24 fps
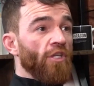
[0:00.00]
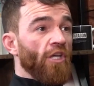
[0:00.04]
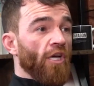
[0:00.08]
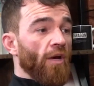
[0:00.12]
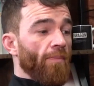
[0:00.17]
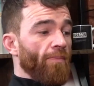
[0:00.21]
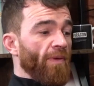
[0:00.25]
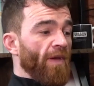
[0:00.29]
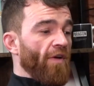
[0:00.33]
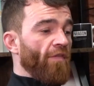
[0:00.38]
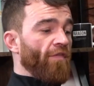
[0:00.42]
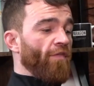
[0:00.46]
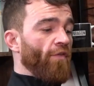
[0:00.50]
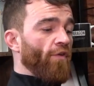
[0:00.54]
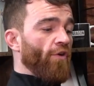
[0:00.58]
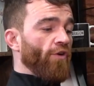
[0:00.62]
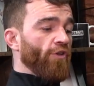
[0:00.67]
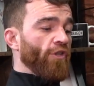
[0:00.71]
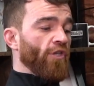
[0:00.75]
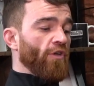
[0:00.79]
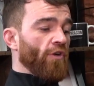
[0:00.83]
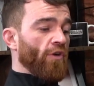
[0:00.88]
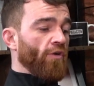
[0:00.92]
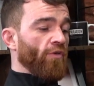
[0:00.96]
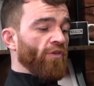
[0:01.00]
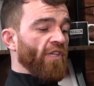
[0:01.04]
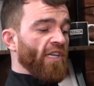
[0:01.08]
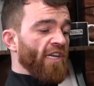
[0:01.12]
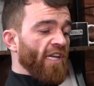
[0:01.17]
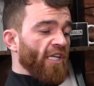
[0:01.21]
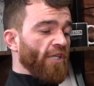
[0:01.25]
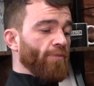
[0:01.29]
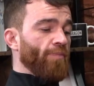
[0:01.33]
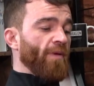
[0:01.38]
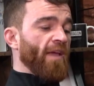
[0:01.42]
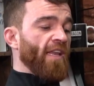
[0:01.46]
You could be a 40-year-old
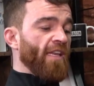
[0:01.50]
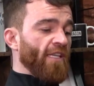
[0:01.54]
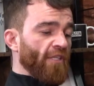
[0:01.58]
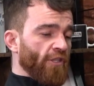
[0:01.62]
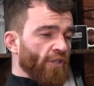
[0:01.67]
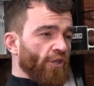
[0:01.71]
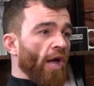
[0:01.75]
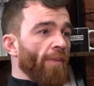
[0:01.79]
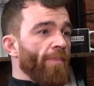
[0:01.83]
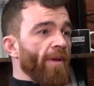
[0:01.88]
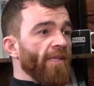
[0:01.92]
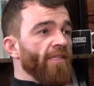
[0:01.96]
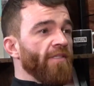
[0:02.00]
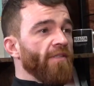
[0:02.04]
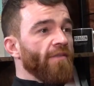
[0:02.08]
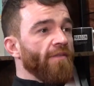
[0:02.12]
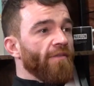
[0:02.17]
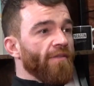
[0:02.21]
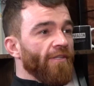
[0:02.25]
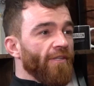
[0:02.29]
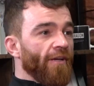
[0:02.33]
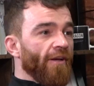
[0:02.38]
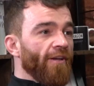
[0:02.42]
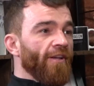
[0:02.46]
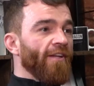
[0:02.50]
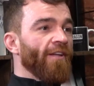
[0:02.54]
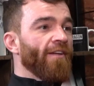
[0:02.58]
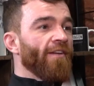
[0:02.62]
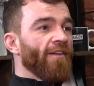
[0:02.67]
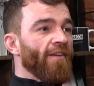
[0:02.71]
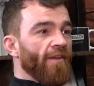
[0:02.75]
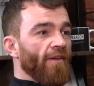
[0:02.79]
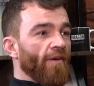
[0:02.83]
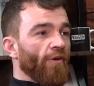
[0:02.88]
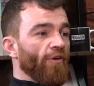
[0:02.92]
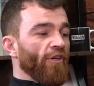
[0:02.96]
inexperienced knobhead, you know what I mean?
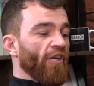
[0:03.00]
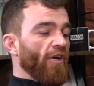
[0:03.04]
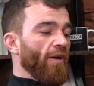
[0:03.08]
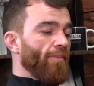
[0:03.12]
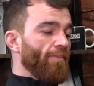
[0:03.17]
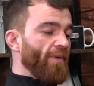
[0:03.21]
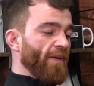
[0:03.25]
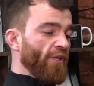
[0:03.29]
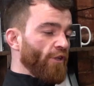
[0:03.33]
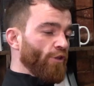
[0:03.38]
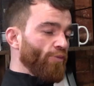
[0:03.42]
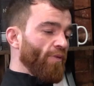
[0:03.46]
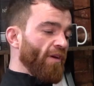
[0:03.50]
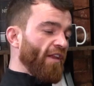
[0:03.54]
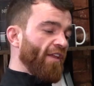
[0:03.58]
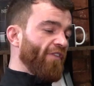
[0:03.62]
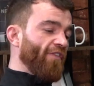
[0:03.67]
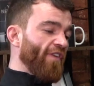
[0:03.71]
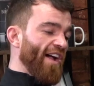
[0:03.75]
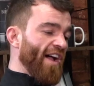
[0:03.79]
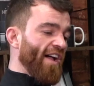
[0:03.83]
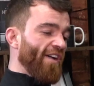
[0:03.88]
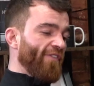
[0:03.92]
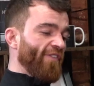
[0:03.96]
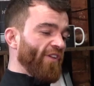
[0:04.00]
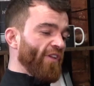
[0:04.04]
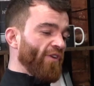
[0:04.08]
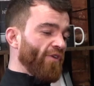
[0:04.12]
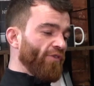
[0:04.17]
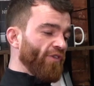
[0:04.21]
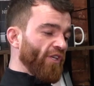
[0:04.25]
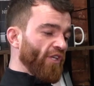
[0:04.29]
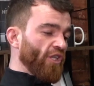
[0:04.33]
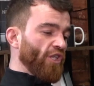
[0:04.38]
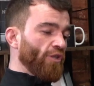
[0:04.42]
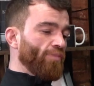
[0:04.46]
Or you could be
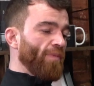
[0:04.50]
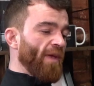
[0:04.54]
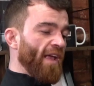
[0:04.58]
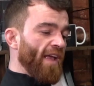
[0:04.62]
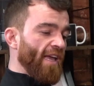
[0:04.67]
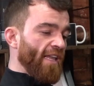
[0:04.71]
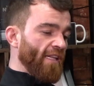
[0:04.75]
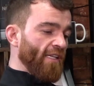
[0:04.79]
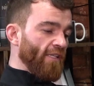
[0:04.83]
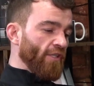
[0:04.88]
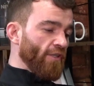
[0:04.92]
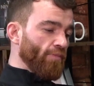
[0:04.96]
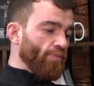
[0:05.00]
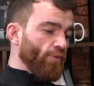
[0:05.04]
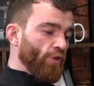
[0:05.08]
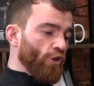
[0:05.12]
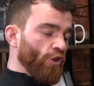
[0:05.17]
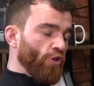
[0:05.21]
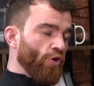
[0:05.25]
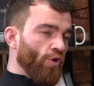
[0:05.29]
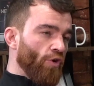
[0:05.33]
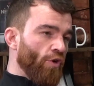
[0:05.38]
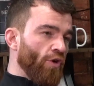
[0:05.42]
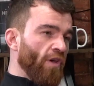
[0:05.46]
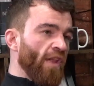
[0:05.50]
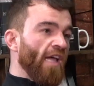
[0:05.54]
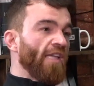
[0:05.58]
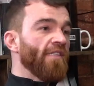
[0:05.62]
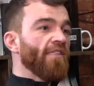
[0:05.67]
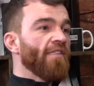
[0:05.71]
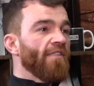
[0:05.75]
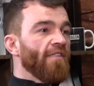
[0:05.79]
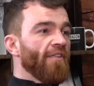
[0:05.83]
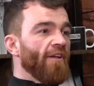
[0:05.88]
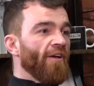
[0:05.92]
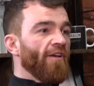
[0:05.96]
25-year-old experienced, mature
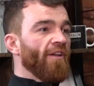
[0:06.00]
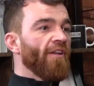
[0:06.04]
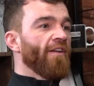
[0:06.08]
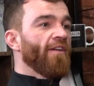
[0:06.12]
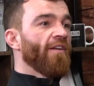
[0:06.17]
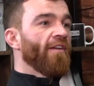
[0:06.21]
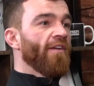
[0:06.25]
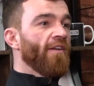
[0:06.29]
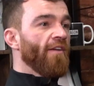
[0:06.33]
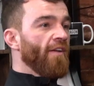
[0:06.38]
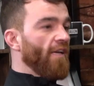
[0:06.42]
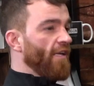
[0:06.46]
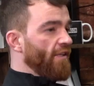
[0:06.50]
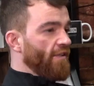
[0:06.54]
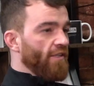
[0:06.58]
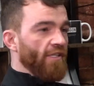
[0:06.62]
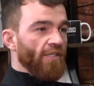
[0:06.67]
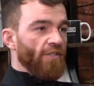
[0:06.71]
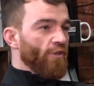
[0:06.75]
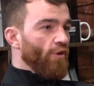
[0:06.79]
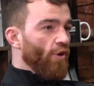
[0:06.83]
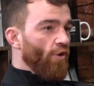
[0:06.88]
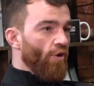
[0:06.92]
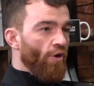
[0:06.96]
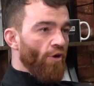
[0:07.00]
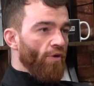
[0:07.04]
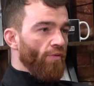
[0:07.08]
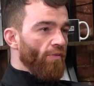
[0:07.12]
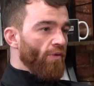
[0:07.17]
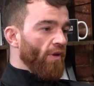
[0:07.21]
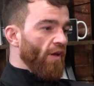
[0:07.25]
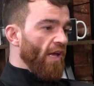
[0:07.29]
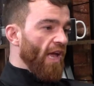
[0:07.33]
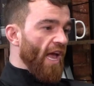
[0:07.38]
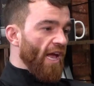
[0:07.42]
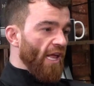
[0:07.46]
lad, you know what I mean? It's
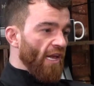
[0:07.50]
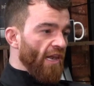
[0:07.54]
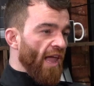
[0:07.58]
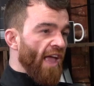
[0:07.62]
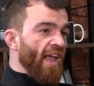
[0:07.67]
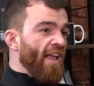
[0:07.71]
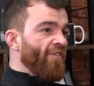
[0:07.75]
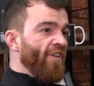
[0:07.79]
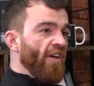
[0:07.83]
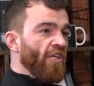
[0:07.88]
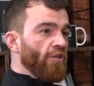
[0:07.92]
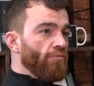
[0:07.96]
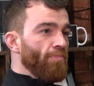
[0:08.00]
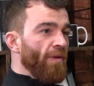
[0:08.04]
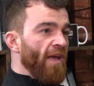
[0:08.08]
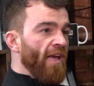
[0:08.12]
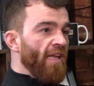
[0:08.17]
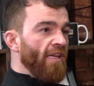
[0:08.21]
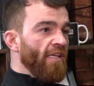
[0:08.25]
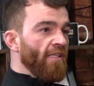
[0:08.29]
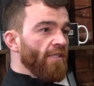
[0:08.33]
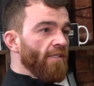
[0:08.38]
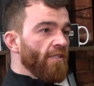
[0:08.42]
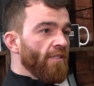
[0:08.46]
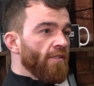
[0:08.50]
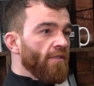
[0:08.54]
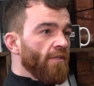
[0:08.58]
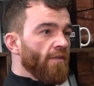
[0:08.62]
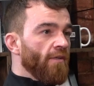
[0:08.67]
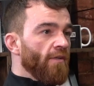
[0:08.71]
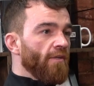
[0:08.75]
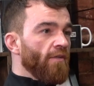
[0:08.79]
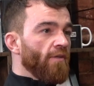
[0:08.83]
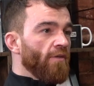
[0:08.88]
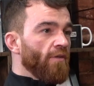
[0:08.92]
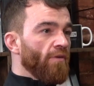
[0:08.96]
all life experience. You know
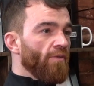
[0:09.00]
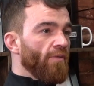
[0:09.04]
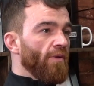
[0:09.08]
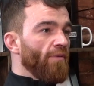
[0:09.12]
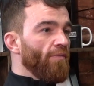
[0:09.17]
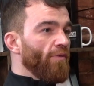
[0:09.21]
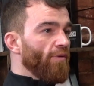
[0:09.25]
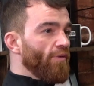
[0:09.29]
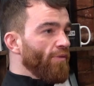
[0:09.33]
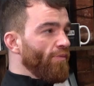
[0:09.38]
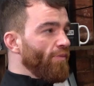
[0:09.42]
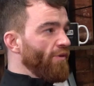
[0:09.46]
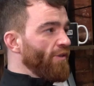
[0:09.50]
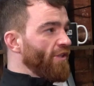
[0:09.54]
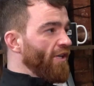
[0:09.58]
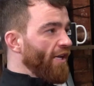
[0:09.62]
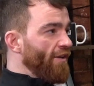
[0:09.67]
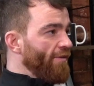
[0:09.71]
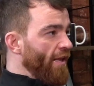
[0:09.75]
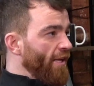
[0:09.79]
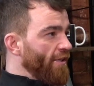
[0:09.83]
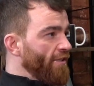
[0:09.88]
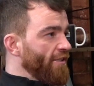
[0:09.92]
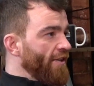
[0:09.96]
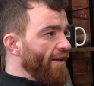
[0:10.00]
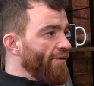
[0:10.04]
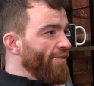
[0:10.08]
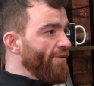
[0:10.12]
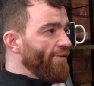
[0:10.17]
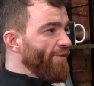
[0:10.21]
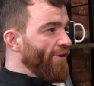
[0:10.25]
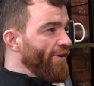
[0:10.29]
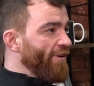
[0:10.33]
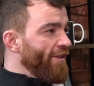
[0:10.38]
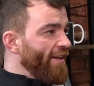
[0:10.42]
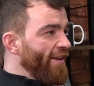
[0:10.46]
what I mean? What did we say last time
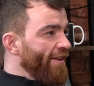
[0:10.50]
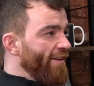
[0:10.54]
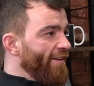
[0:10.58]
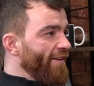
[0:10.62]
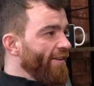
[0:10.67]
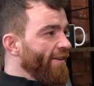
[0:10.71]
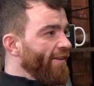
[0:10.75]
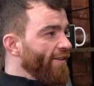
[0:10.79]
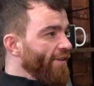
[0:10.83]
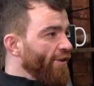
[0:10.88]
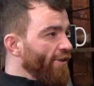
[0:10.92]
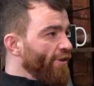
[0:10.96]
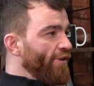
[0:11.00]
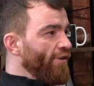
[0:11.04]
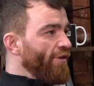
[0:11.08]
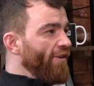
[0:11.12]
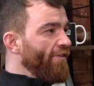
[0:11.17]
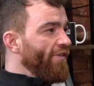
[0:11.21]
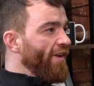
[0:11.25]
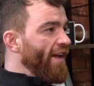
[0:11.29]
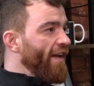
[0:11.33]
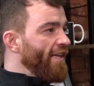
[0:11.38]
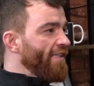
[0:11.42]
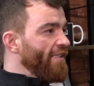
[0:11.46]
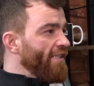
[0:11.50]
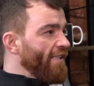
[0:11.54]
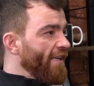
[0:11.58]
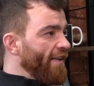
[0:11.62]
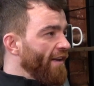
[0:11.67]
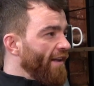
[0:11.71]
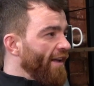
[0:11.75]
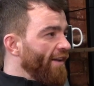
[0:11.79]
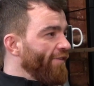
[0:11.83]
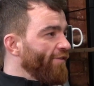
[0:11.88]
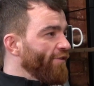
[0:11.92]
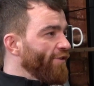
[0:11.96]
we were on here? The University
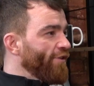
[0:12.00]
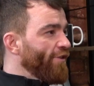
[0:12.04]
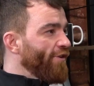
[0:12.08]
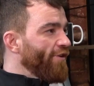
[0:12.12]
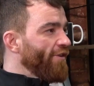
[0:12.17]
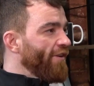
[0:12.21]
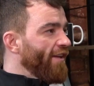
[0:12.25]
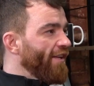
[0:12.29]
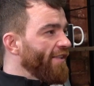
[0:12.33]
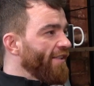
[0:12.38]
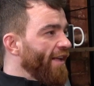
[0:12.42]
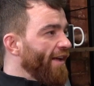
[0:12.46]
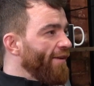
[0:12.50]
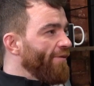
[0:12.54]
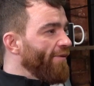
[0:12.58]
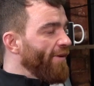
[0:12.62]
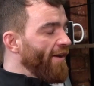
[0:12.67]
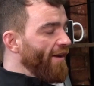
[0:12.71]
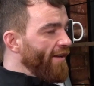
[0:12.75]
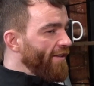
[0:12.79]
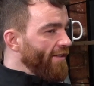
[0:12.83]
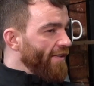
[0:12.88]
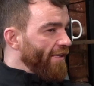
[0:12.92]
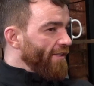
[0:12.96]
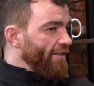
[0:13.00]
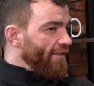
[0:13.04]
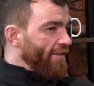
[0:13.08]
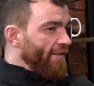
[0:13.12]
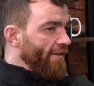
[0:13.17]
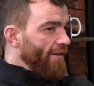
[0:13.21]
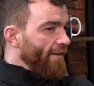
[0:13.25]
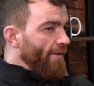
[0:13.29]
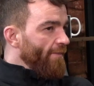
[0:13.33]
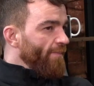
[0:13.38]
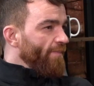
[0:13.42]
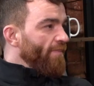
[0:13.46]
of Life or something like that, wasn't
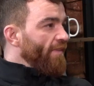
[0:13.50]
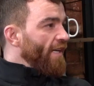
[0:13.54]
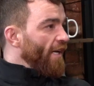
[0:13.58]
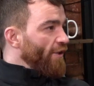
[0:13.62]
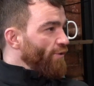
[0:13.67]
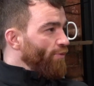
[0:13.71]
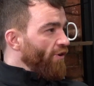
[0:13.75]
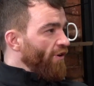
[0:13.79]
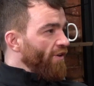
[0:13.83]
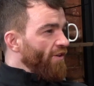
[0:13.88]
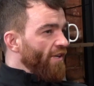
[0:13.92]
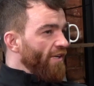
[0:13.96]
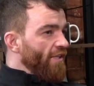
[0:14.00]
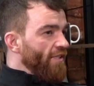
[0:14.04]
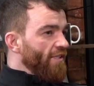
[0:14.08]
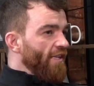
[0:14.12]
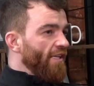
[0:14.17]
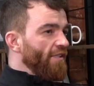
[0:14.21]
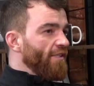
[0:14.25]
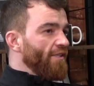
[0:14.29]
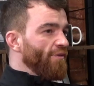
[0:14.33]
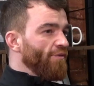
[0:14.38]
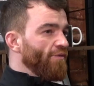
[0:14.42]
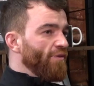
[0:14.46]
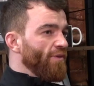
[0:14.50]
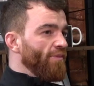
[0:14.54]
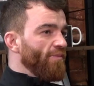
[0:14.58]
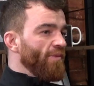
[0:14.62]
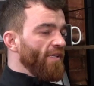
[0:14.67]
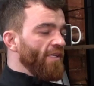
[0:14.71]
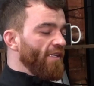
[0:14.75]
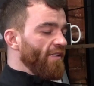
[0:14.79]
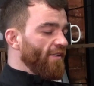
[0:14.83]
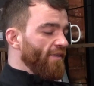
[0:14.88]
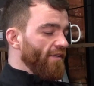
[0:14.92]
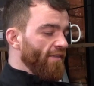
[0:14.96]
it? That's what it is, lads, you know what I
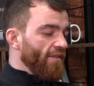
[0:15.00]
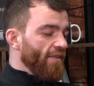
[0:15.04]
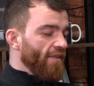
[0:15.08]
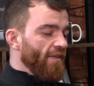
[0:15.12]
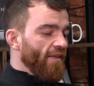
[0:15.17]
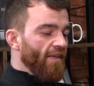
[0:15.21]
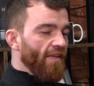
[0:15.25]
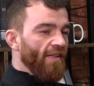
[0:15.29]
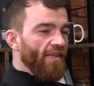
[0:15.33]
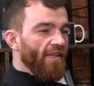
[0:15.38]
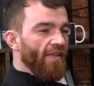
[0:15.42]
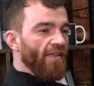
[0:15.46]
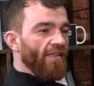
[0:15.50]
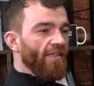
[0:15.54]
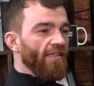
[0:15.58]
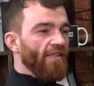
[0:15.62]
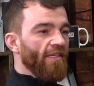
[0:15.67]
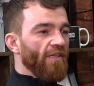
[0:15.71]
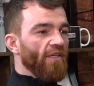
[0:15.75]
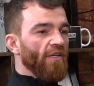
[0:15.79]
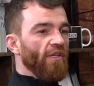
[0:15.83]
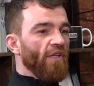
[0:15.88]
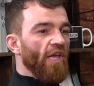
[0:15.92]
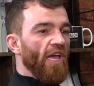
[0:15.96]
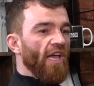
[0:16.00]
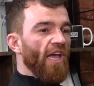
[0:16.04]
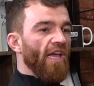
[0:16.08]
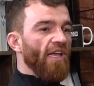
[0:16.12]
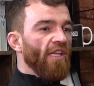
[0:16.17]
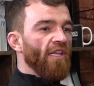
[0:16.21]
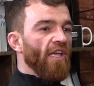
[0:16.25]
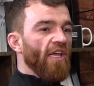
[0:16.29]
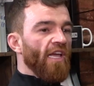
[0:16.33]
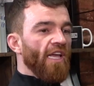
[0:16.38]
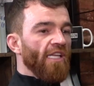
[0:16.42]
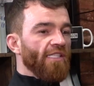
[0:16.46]
mean?
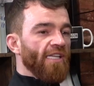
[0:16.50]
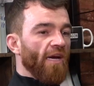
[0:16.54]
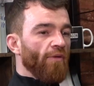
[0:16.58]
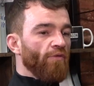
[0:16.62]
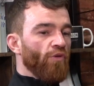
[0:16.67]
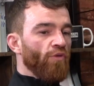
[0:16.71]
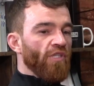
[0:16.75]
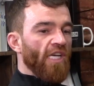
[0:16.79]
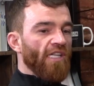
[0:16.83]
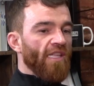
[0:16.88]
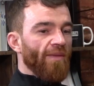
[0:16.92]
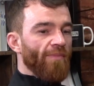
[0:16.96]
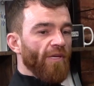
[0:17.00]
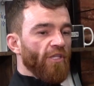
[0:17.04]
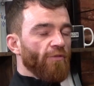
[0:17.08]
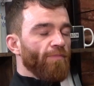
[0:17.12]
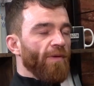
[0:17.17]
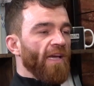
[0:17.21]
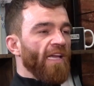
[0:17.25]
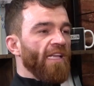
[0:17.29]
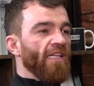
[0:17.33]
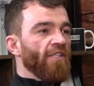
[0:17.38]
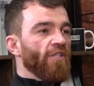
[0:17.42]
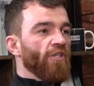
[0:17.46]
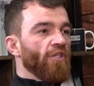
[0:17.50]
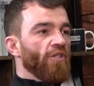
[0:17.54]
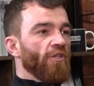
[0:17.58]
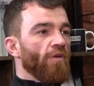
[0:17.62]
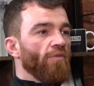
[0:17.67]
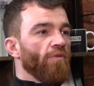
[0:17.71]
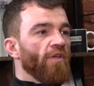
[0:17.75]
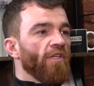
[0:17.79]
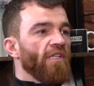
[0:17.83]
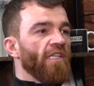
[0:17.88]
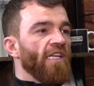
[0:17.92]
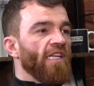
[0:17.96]
It's how you take them experiences, though.